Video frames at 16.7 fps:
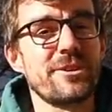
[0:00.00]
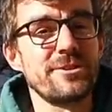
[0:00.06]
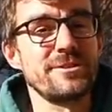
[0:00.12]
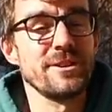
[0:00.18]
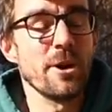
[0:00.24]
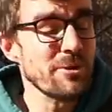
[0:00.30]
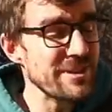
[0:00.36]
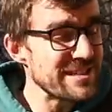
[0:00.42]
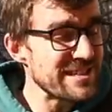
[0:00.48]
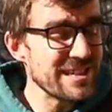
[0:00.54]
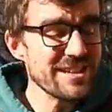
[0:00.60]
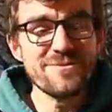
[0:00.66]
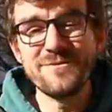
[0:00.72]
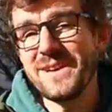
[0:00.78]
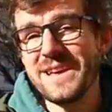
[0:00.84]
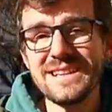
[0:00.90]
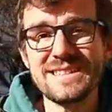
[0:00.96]
are noticing
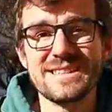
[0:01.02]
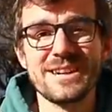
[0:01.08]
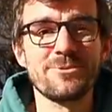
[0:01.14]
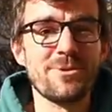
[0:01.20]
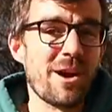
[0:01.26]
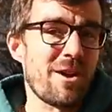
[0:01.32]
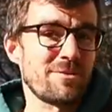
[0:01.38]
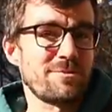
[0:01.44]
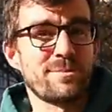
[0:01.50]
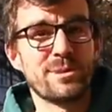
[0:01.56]
things around